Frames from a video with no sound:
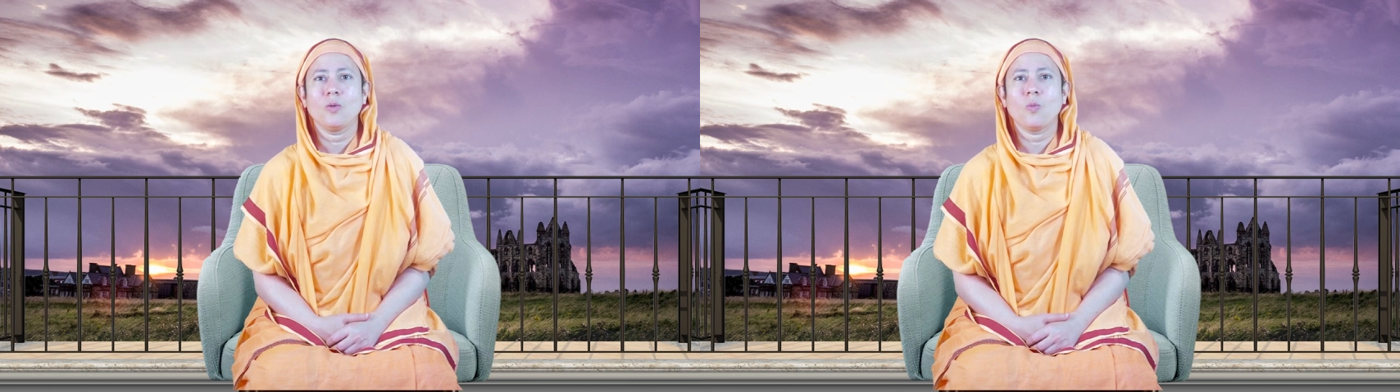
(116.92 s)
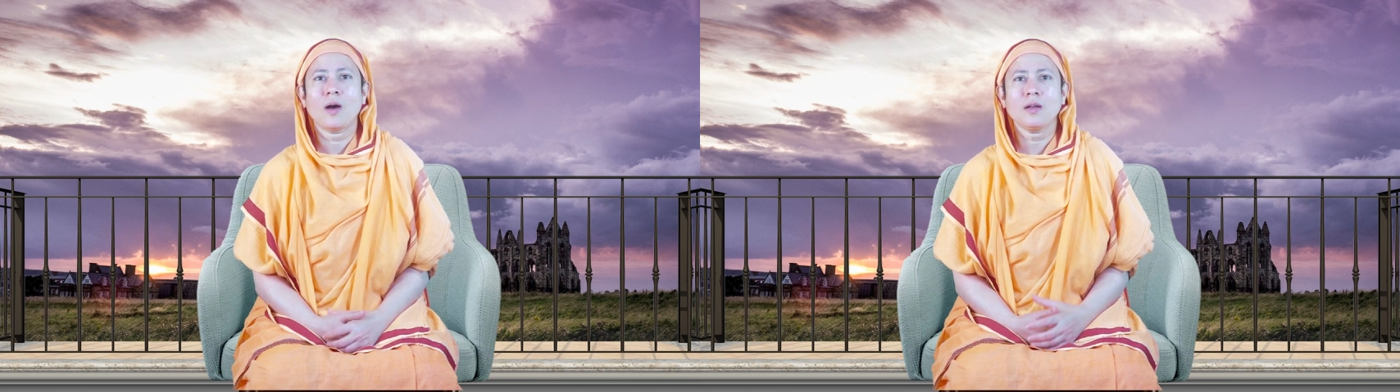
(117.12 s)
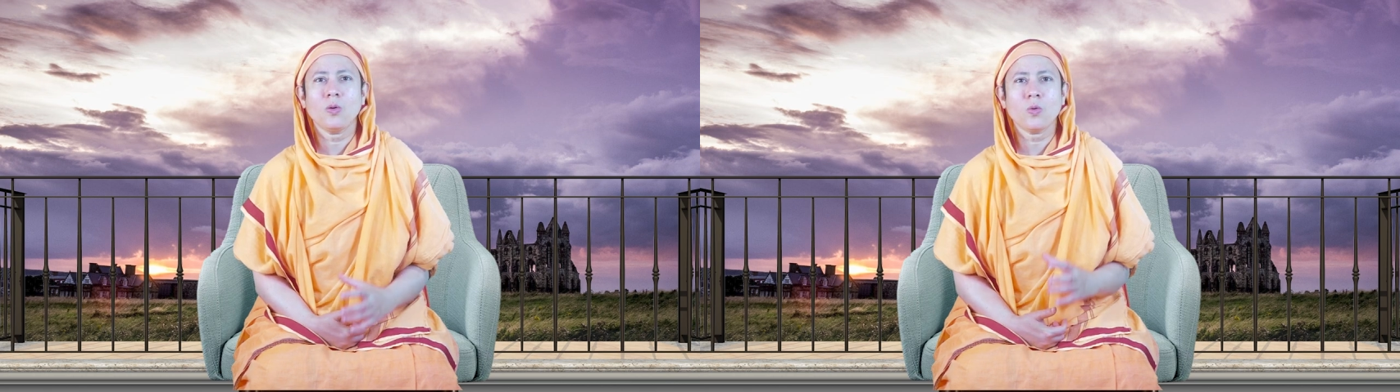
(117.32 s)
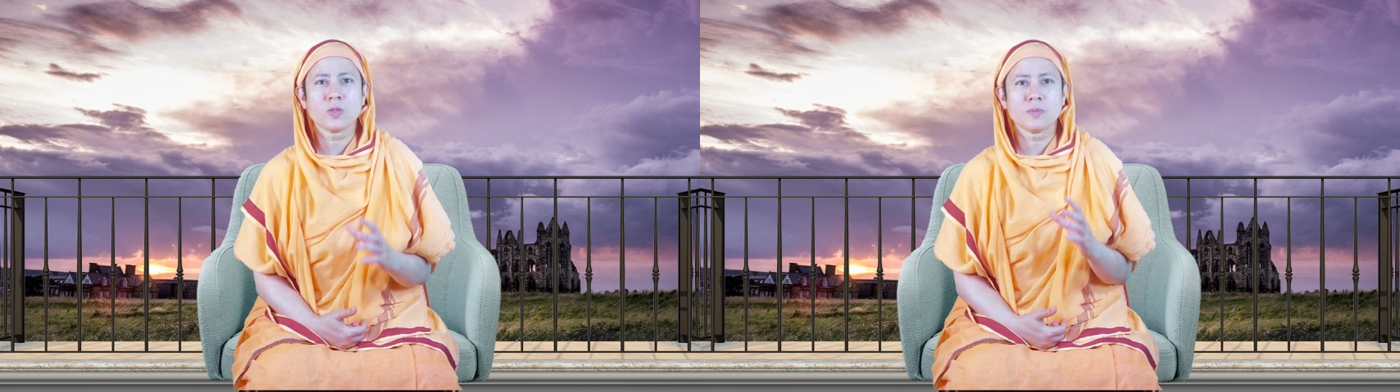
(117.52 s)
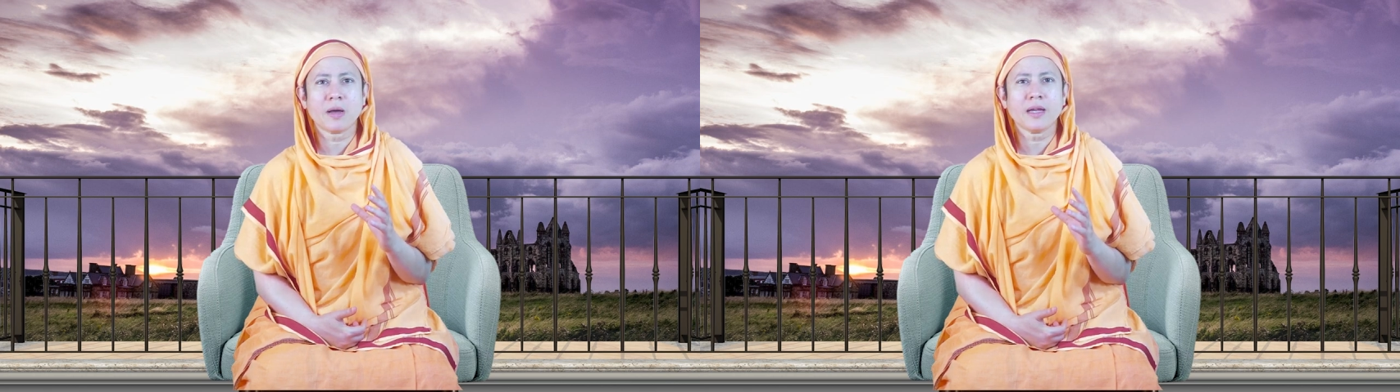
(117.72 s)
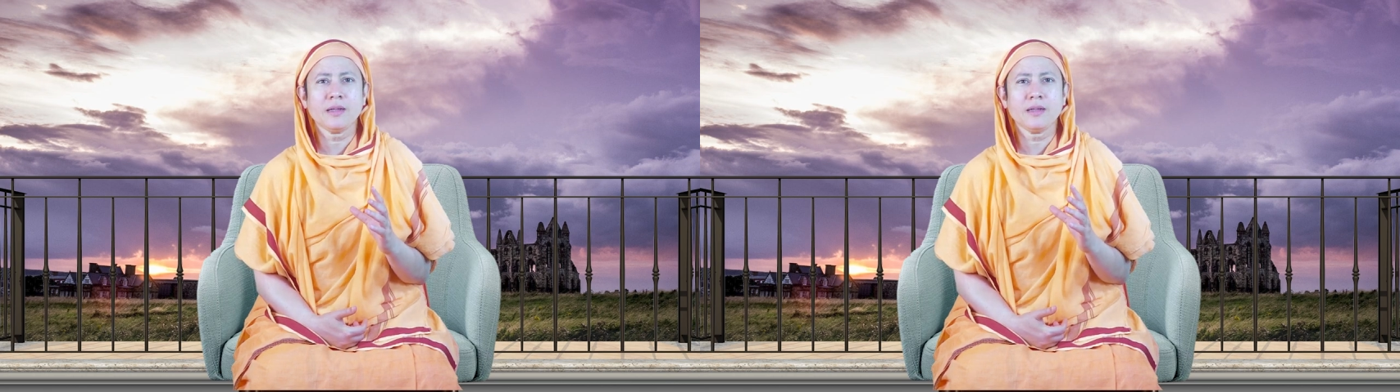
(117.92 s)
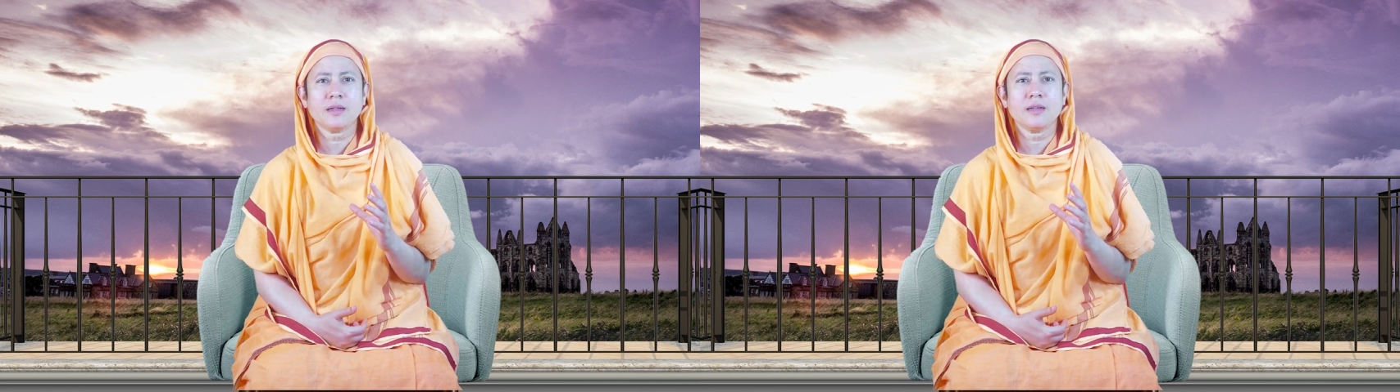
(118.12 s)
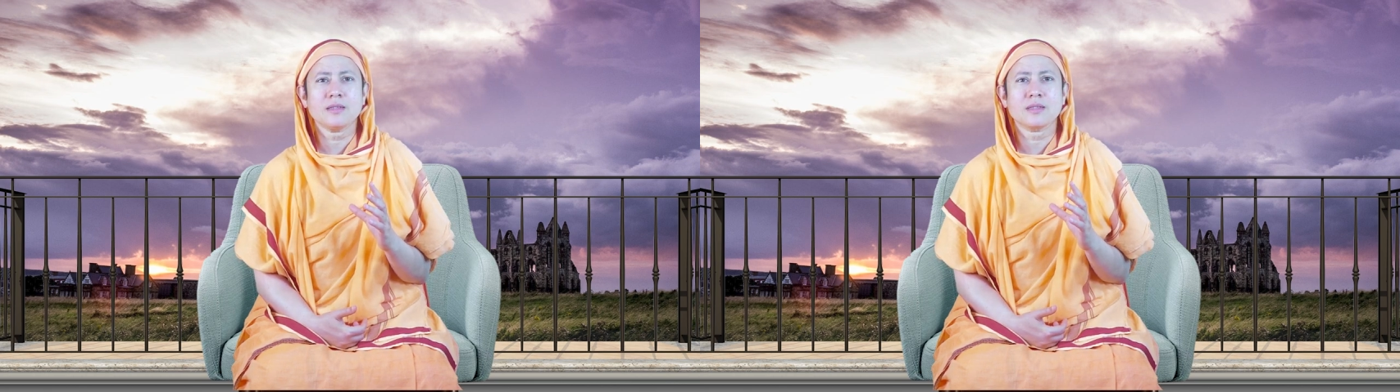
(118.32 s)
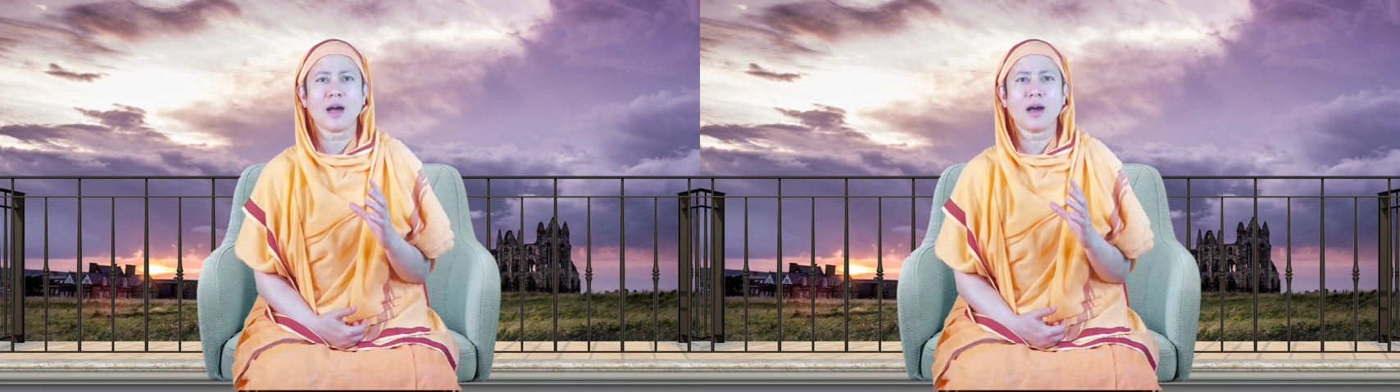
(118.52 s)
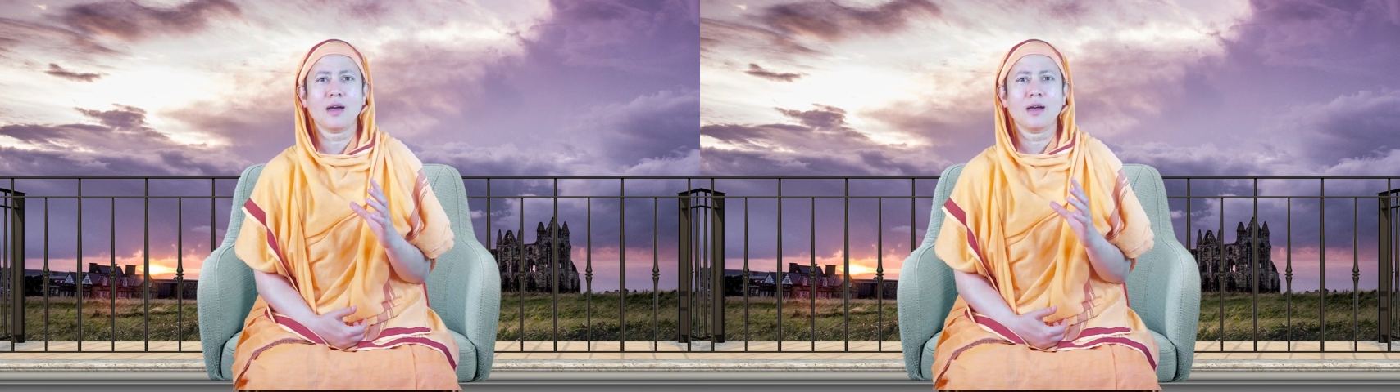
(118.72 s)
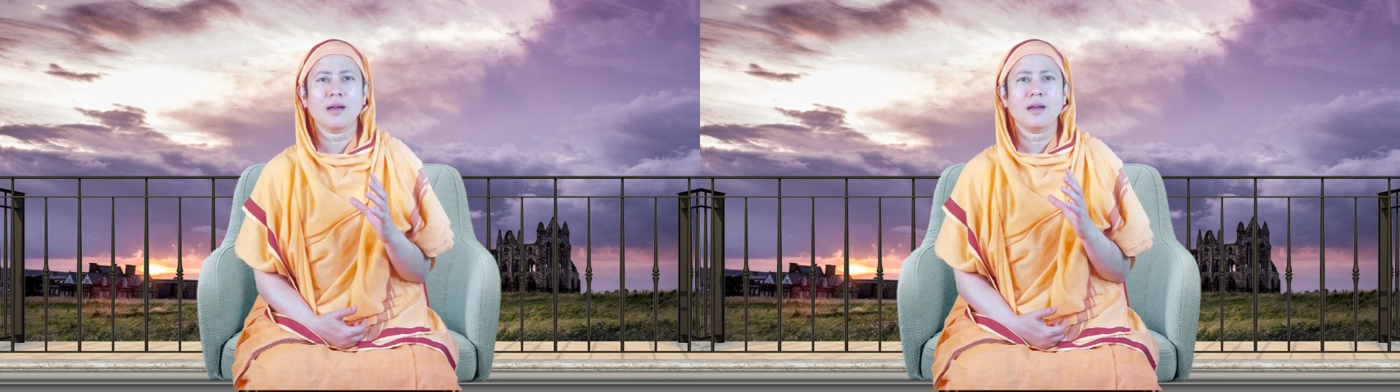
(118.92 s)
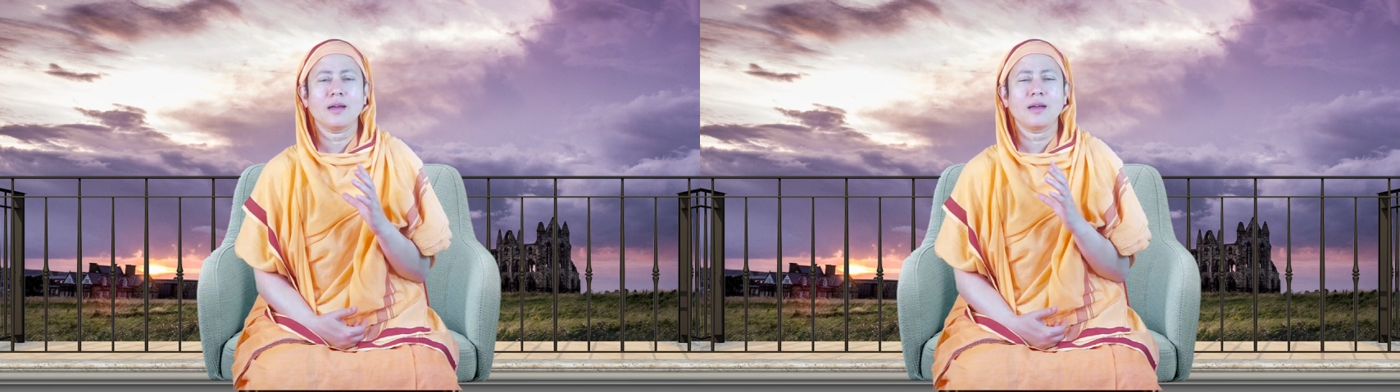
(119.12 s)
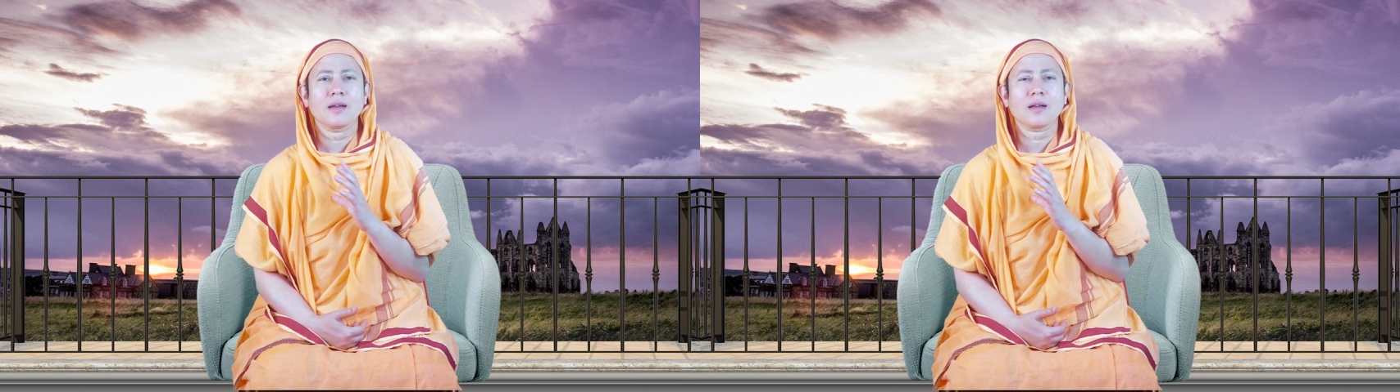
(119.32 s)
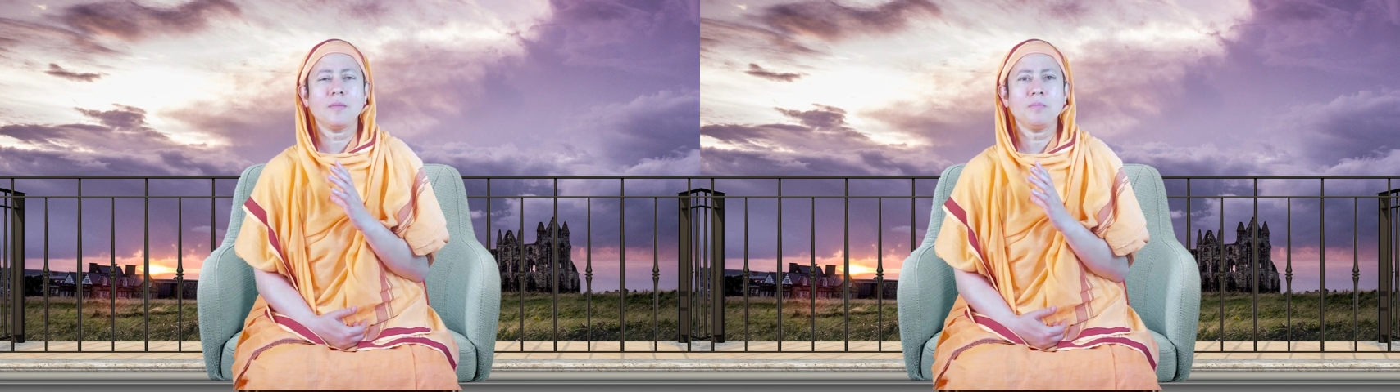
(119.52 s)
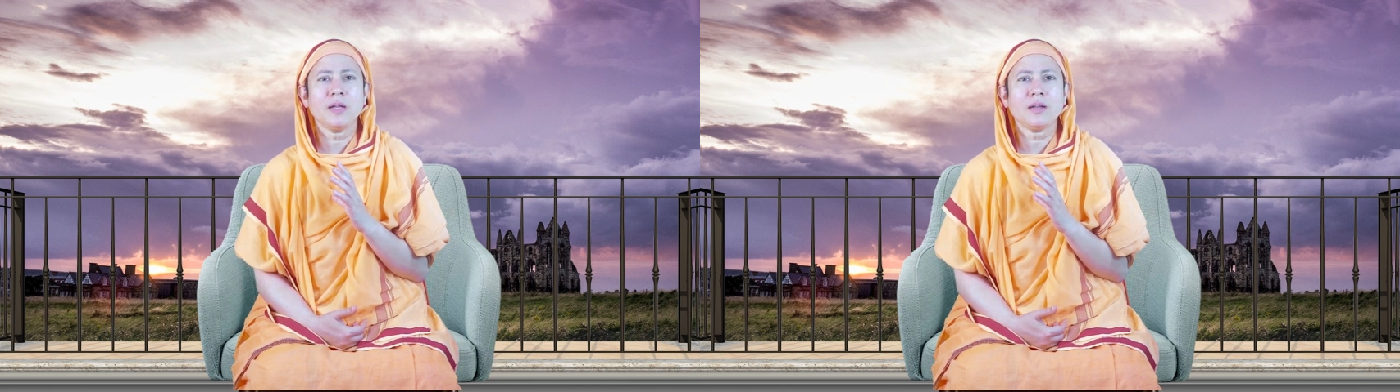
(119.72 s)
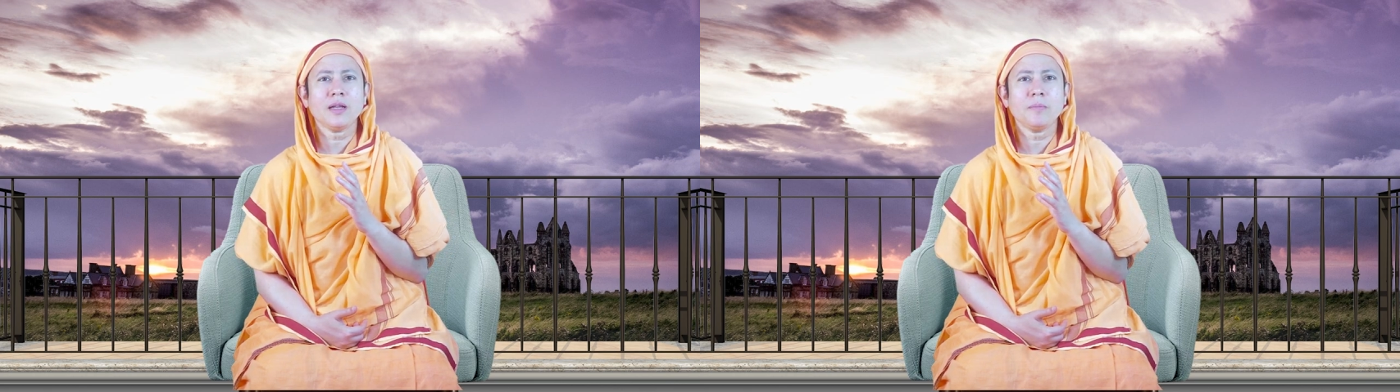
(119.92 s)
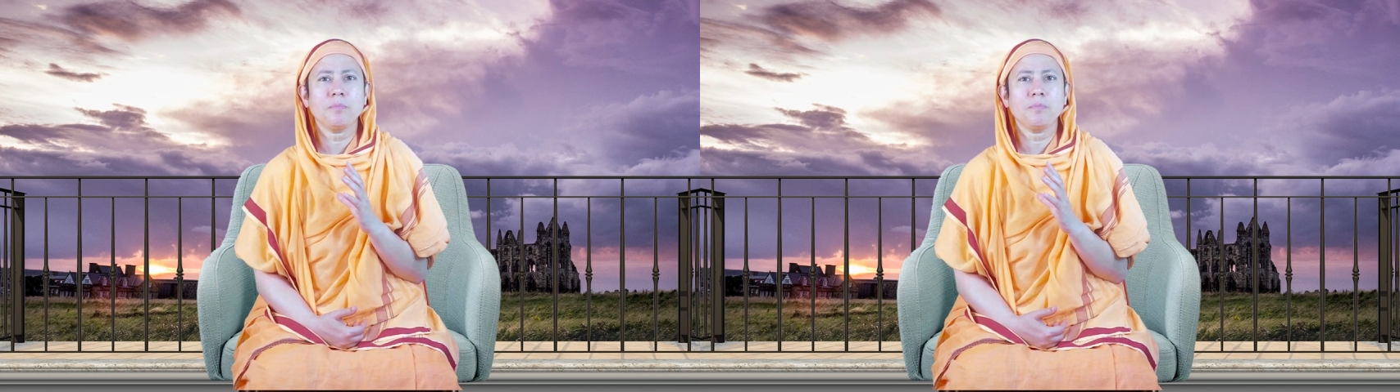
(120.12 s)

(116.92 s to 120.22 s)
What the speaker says: One whose mind is completely